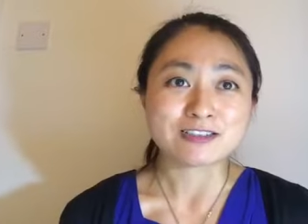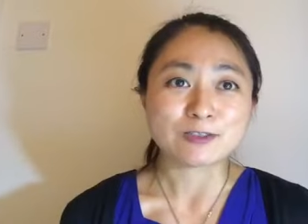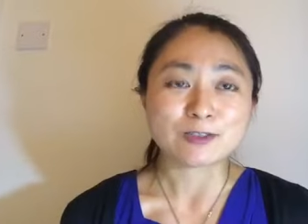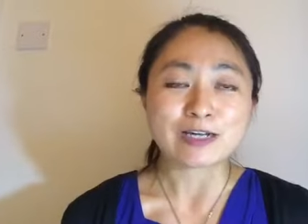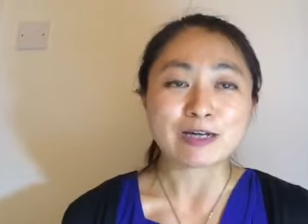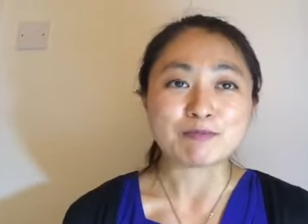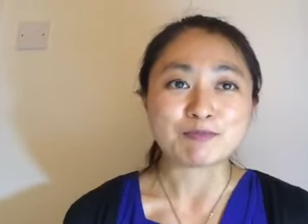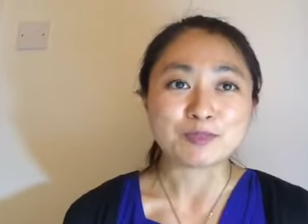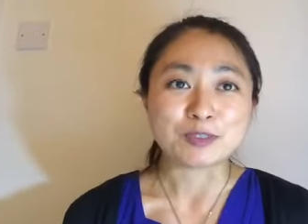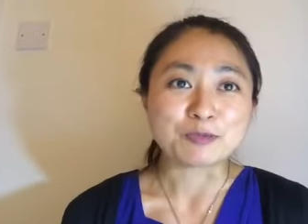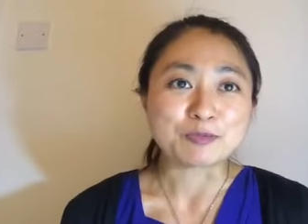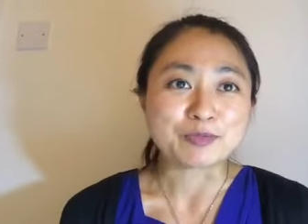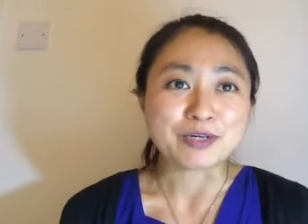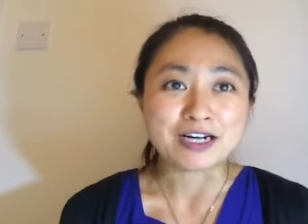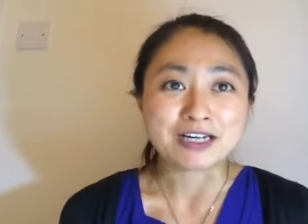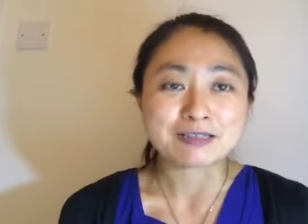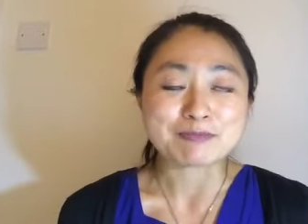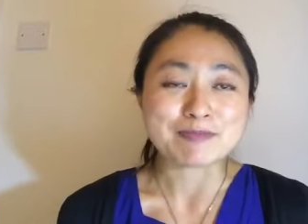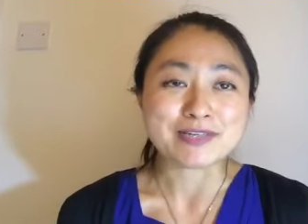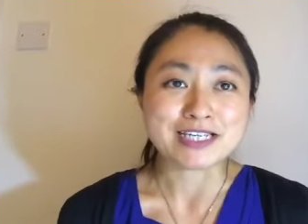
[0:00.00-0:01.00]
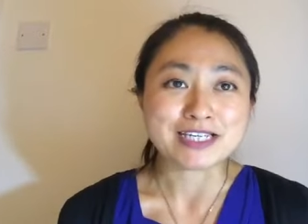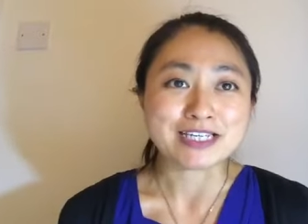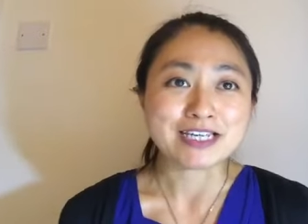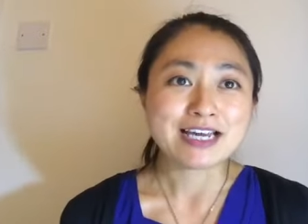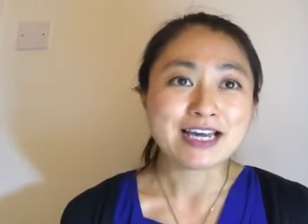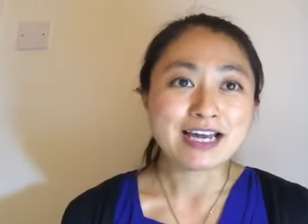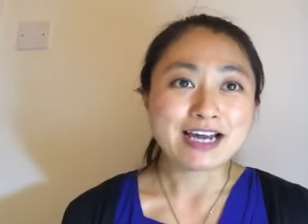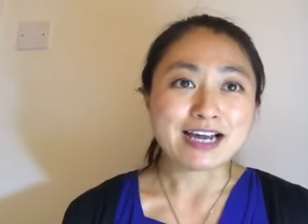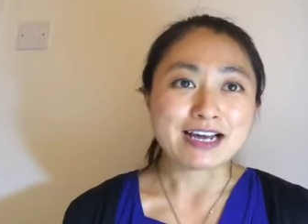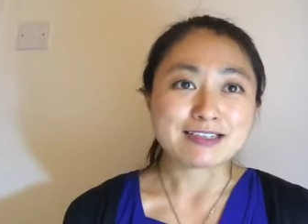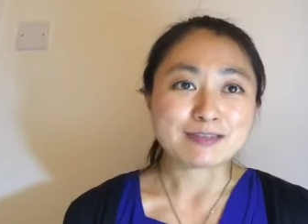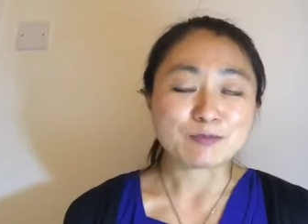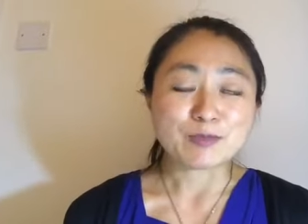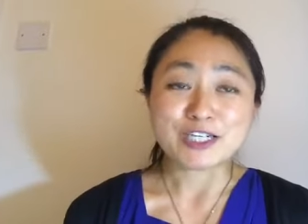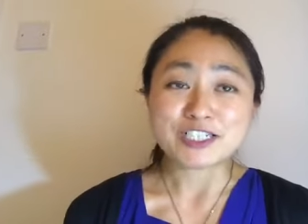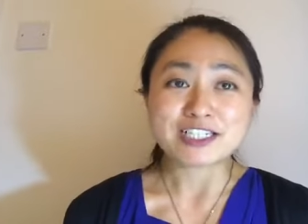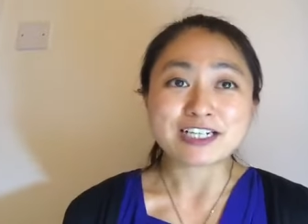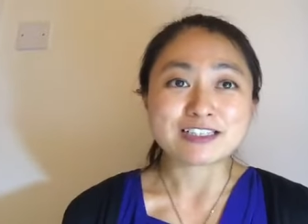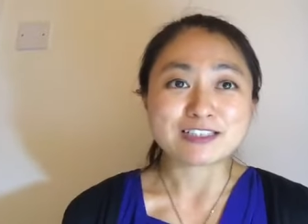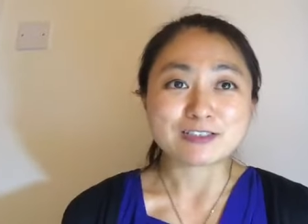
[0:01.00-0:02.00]
You can bombard me as
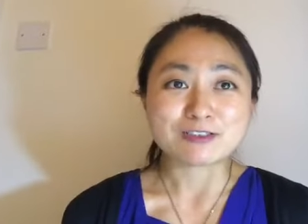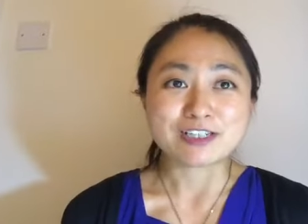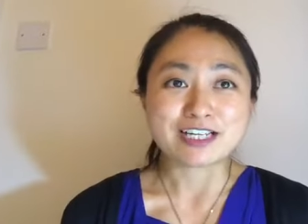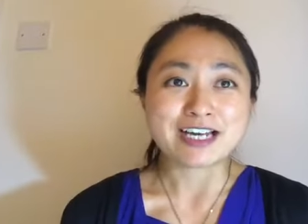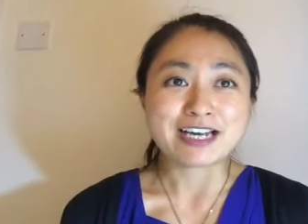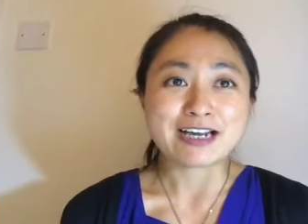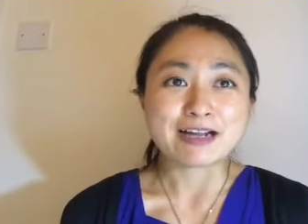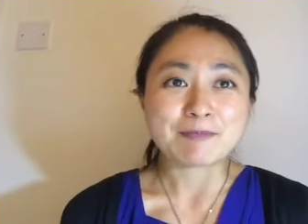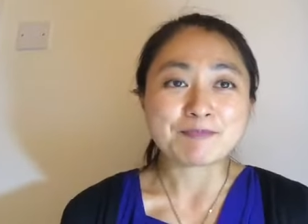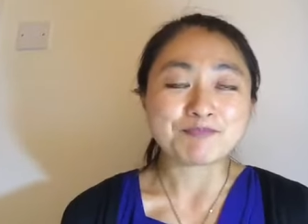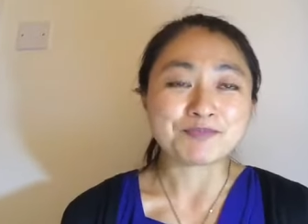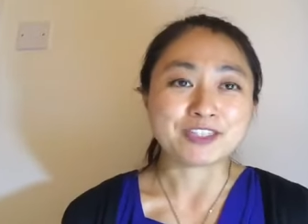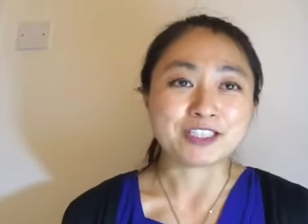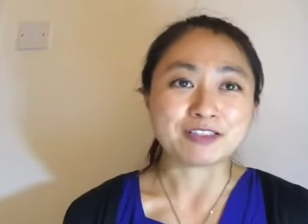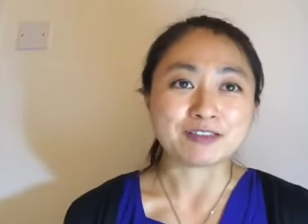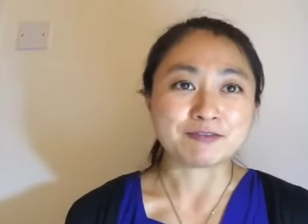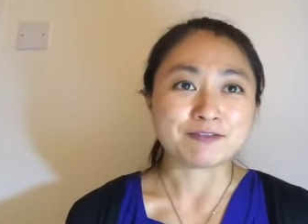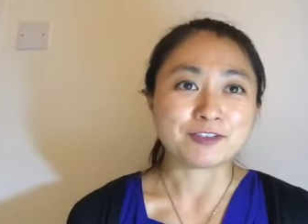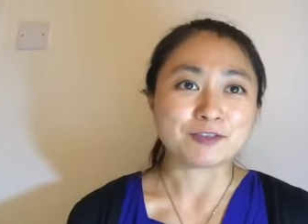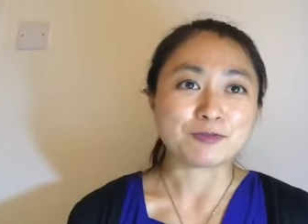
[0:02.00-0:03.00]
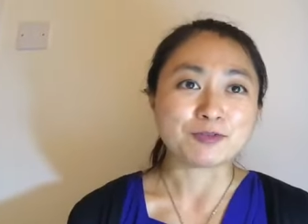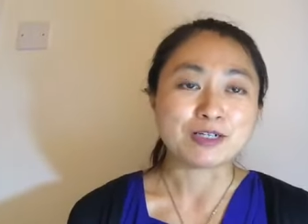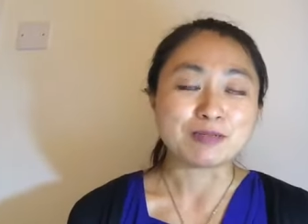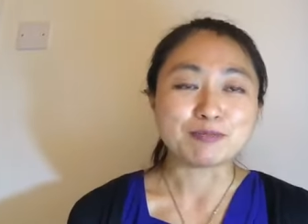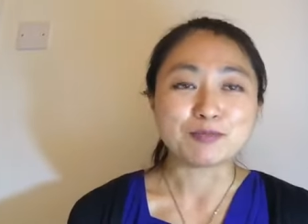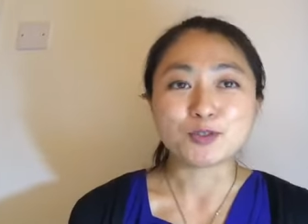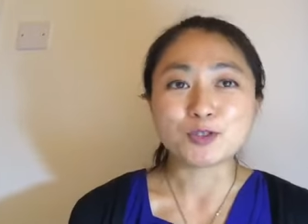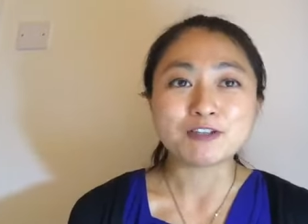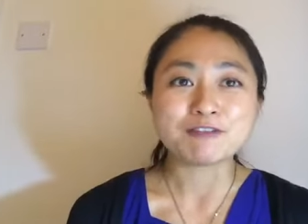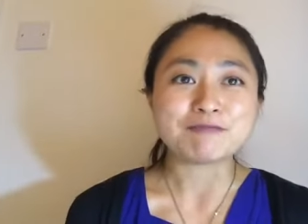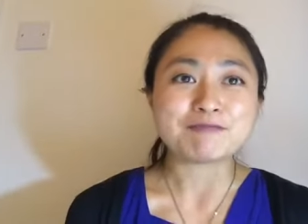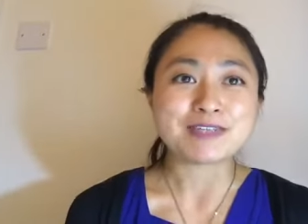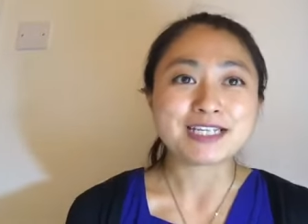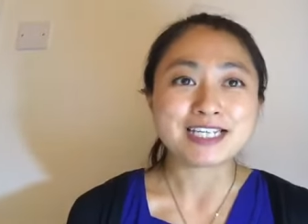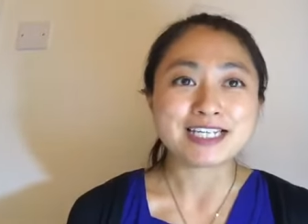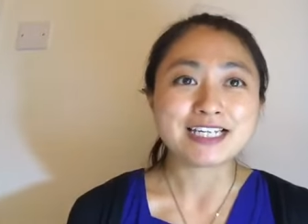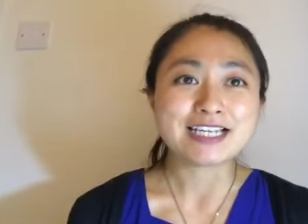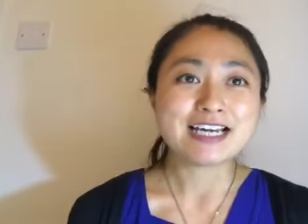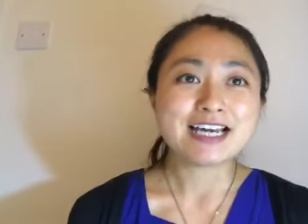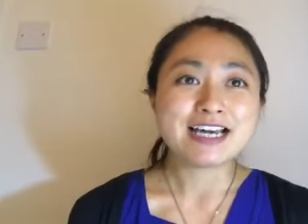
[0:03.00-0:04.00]
much as you can. If you want more of
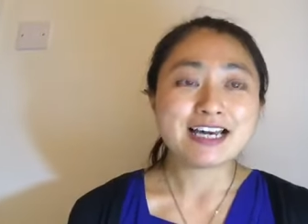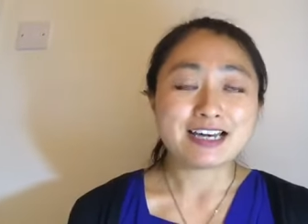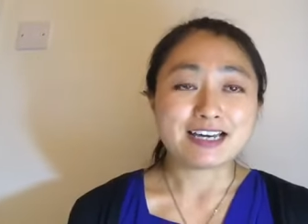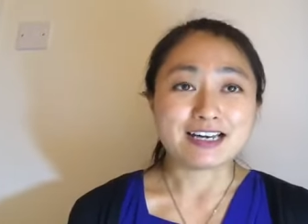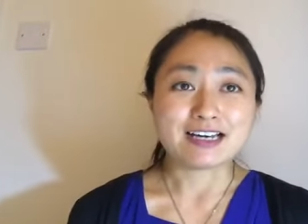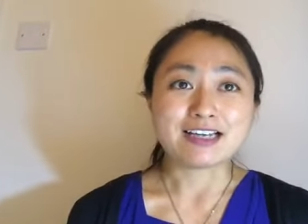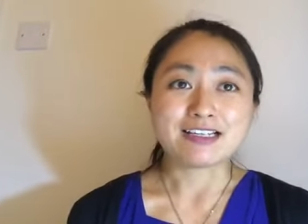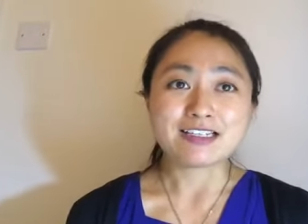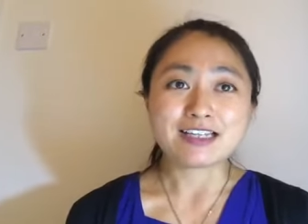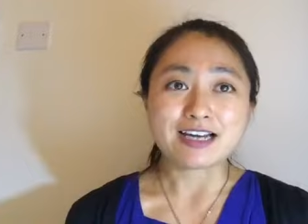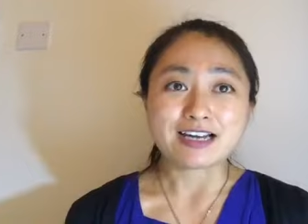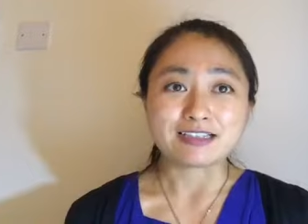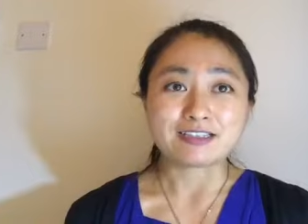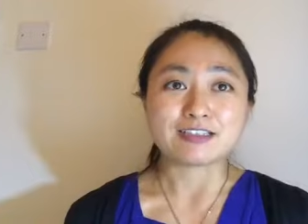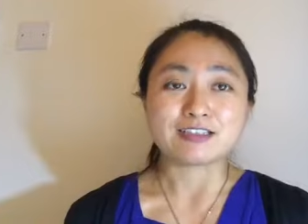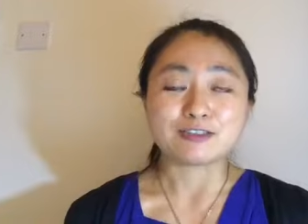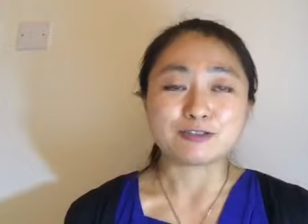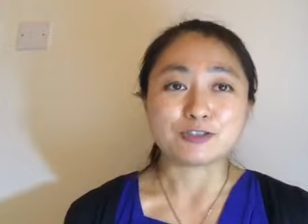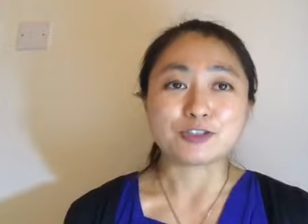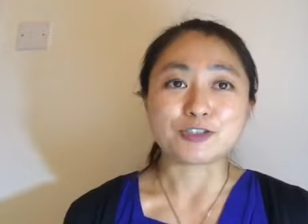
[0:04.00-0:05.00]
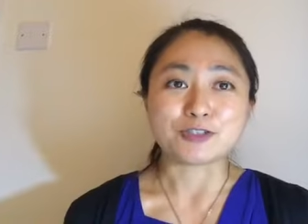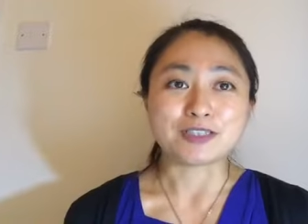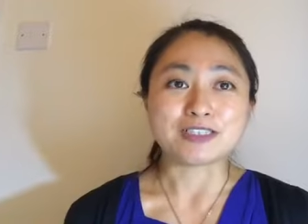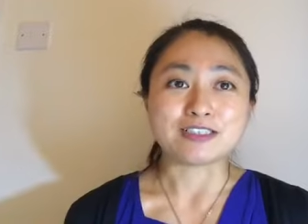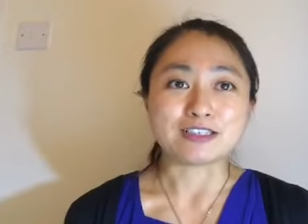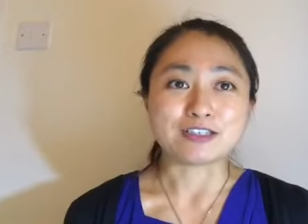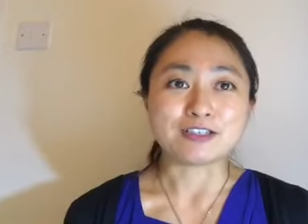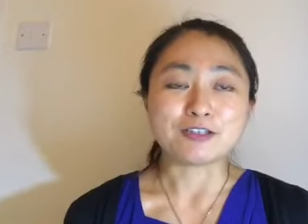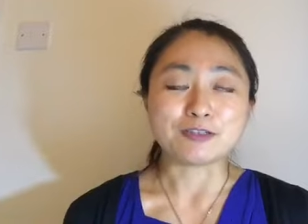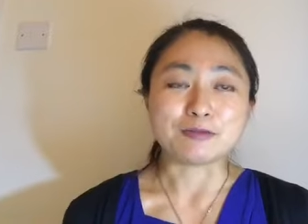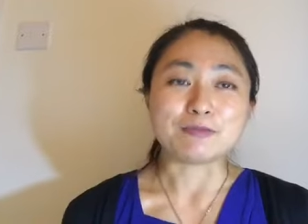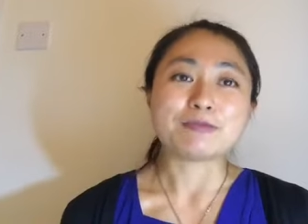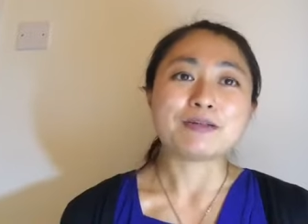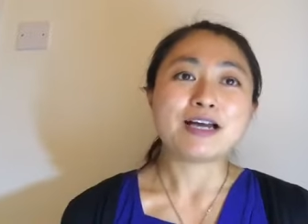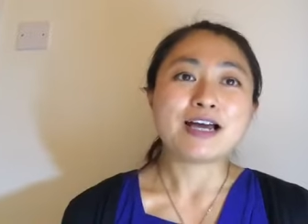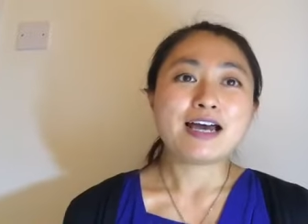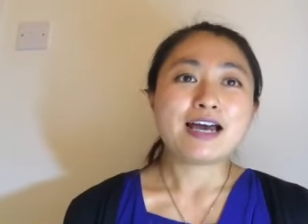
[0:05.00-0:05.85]
me, yes, do join the group.